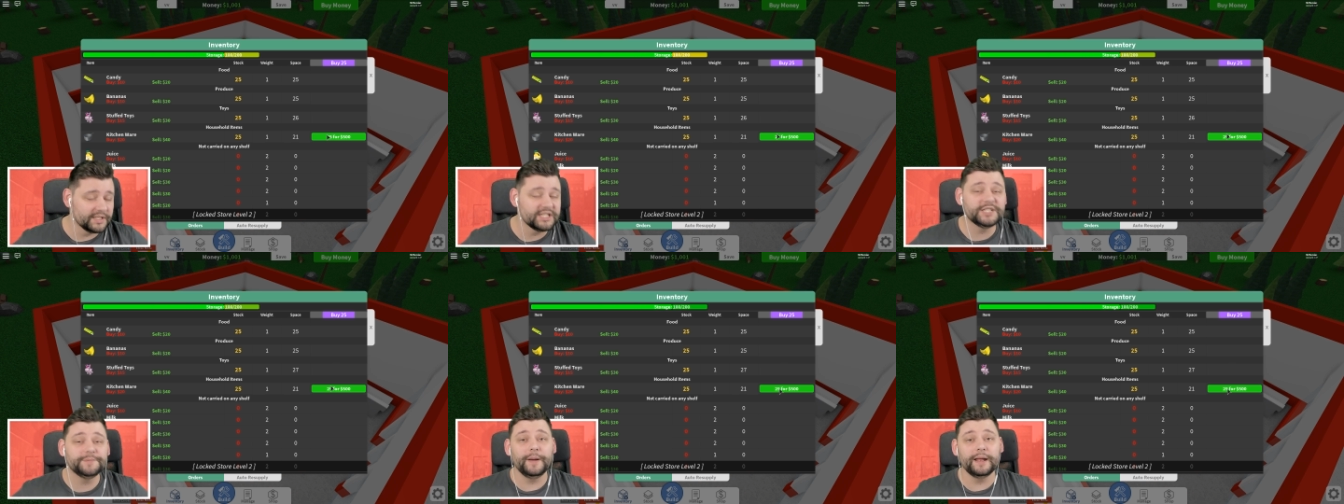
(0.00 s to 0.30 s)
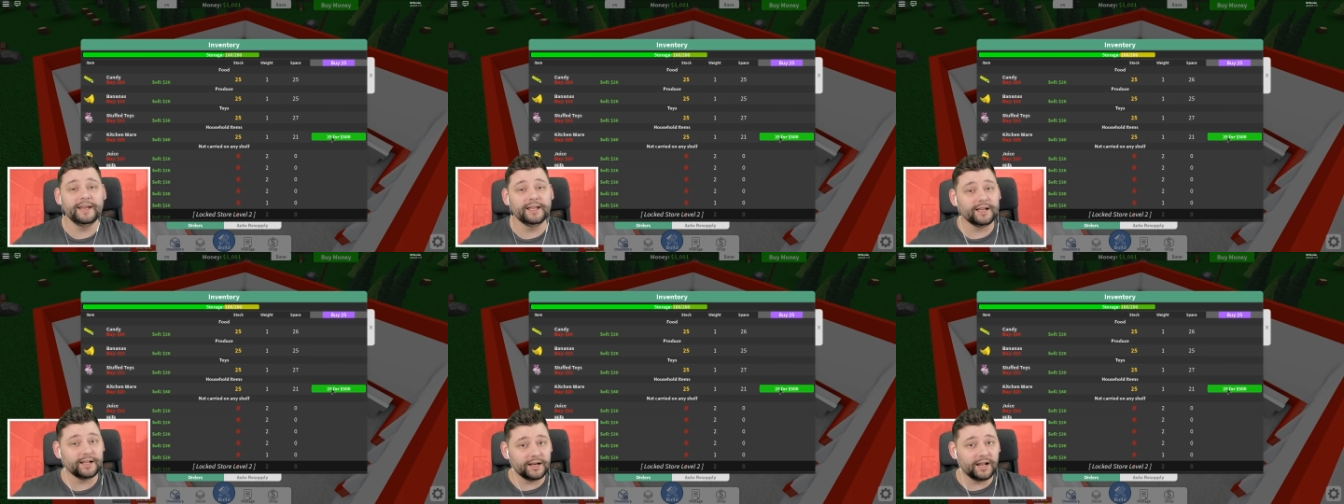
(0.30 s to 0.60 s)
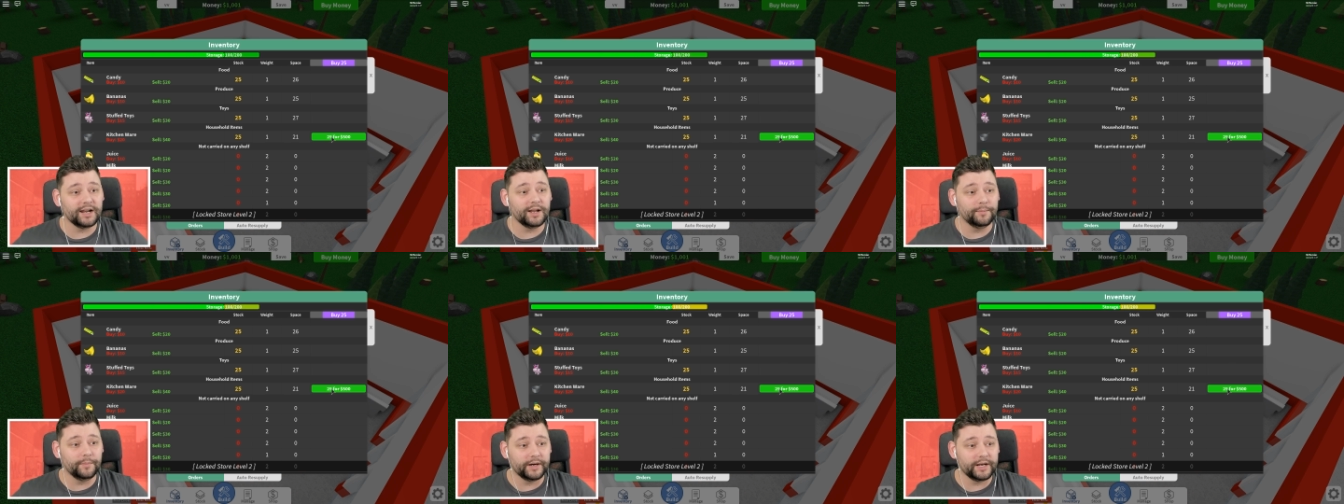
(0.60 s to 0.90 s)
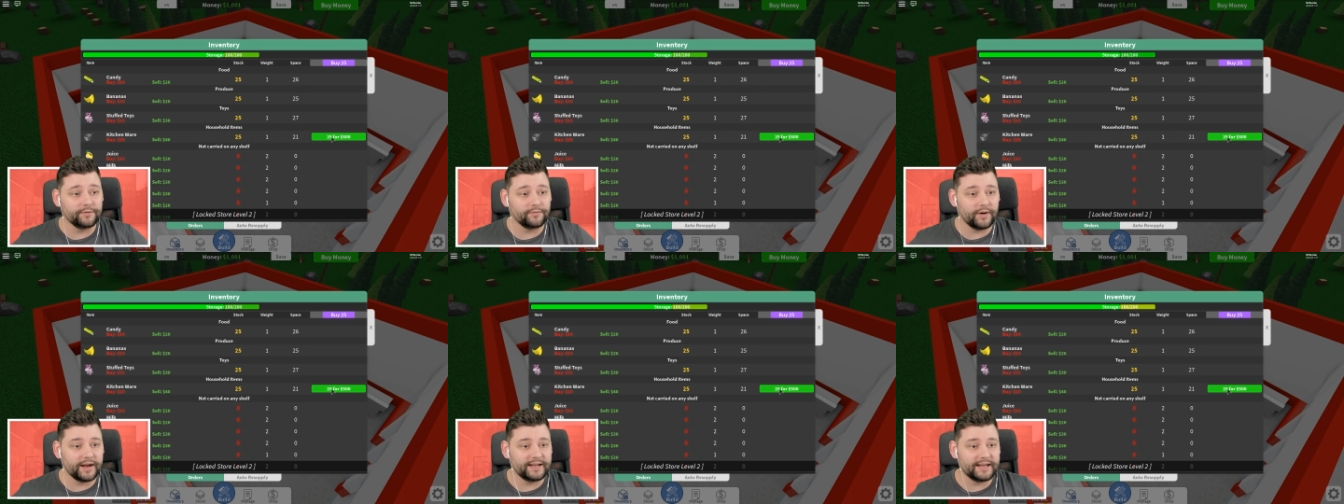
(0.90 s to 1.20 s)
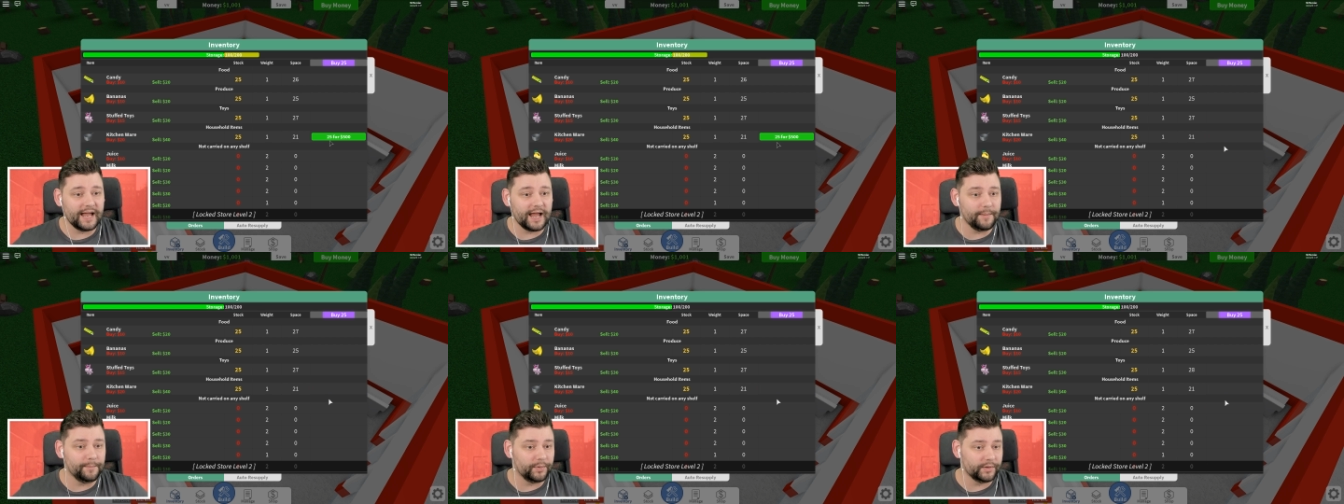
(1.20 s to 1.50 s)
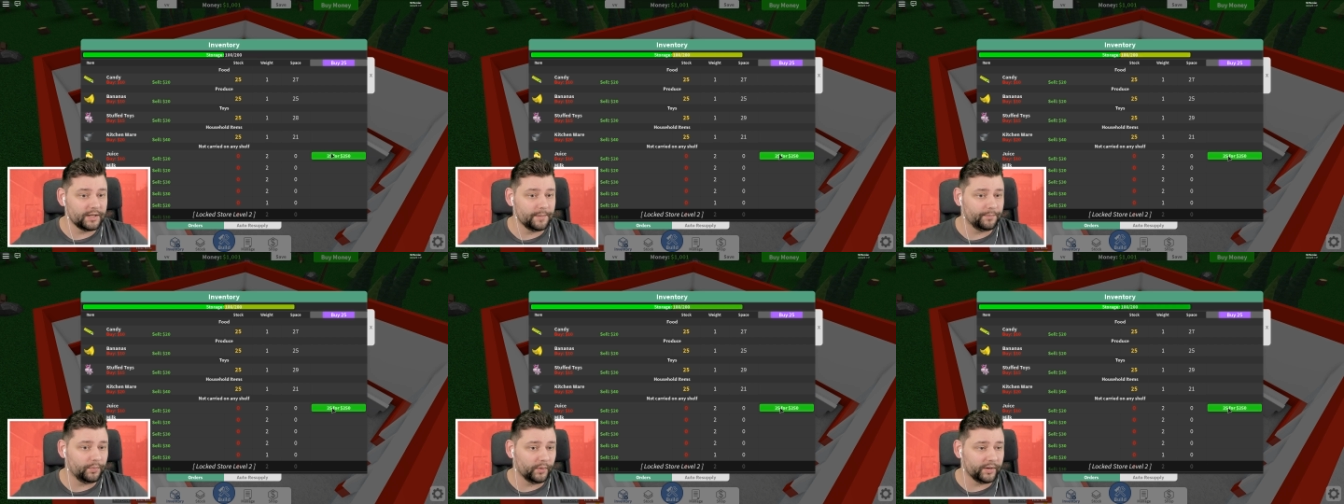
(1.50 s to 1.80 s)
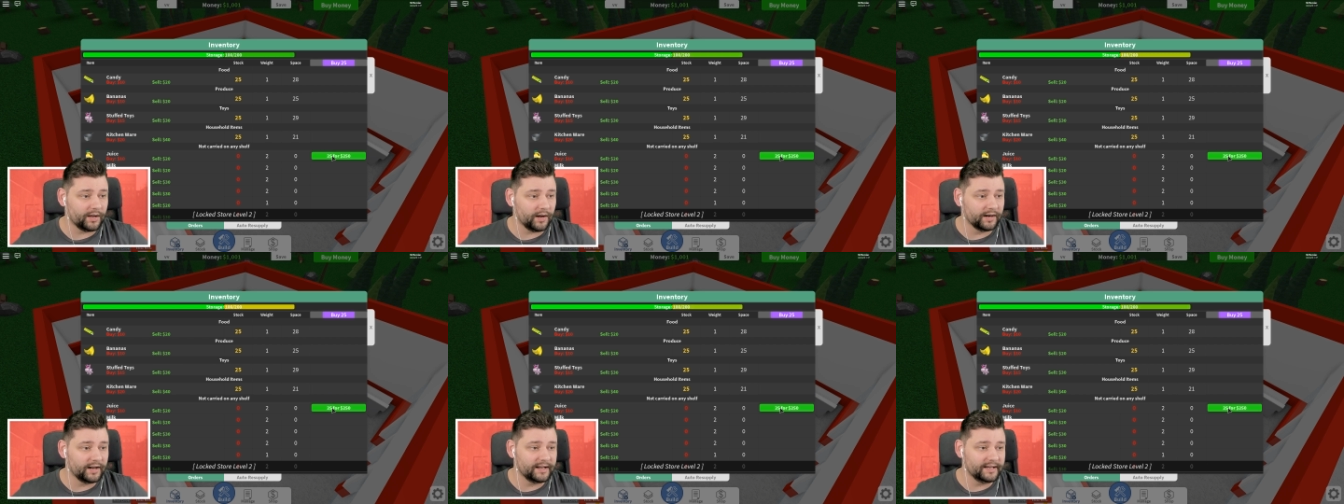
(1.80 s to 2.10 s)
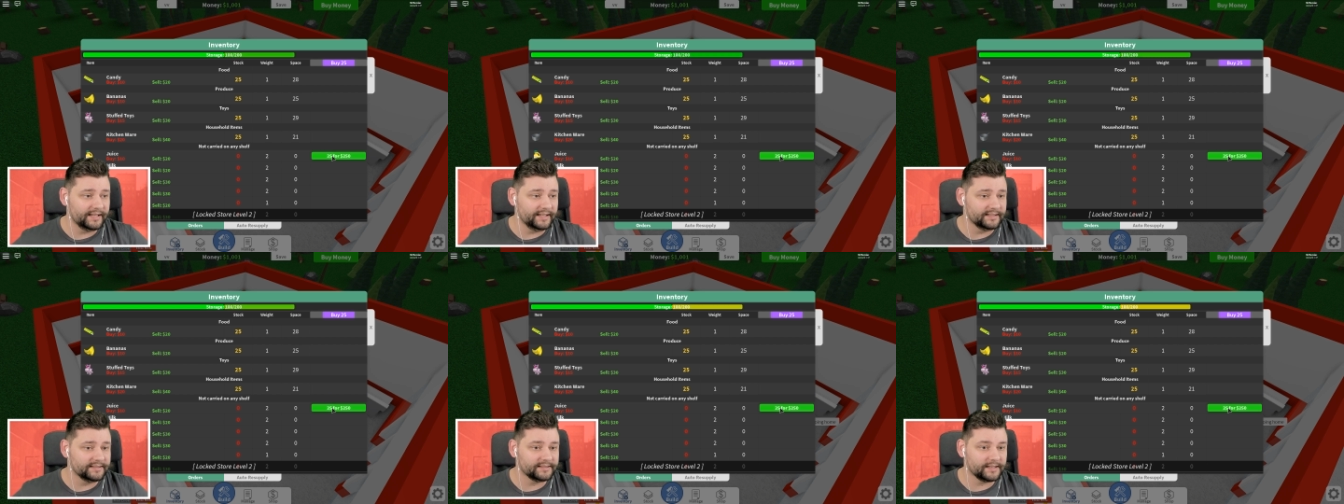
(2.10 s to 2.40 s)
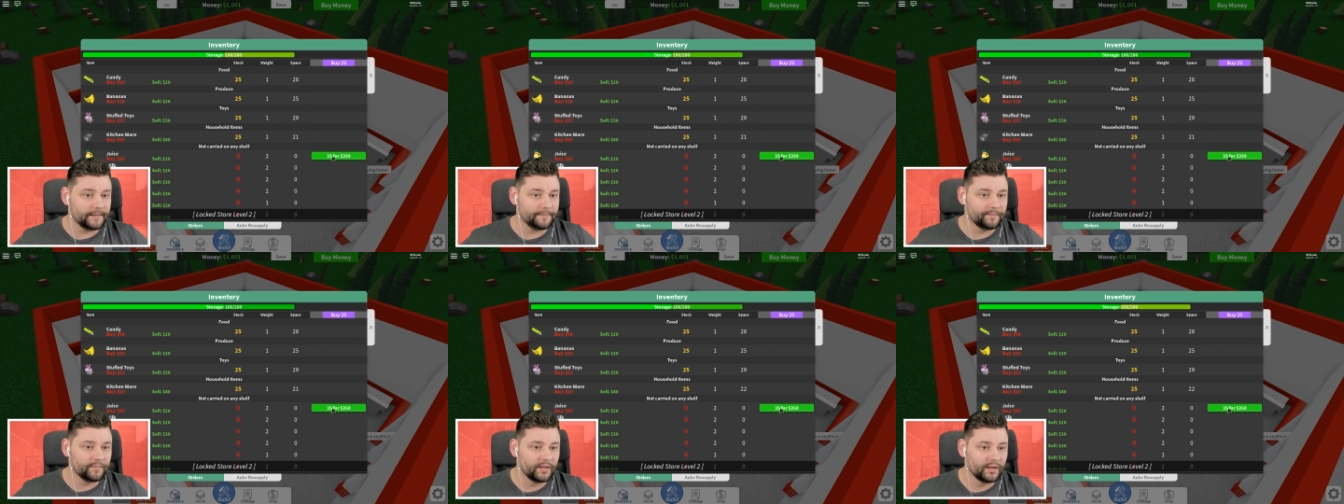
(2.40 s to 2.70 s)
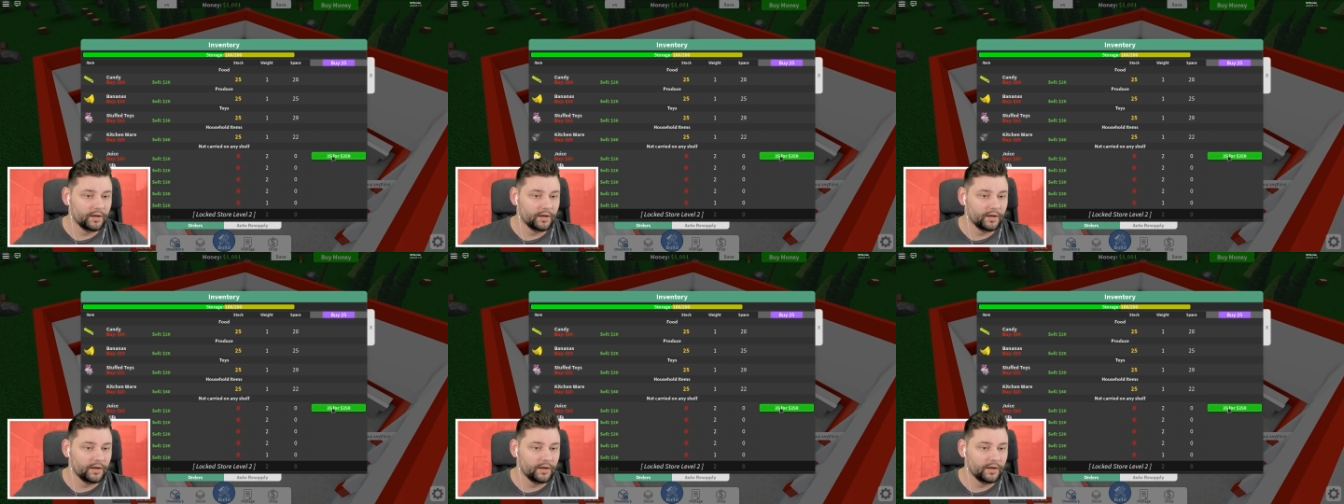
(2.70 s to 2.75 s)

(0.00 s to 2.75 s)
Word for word: Spending a lot of money right now, but your boy kind of needs it.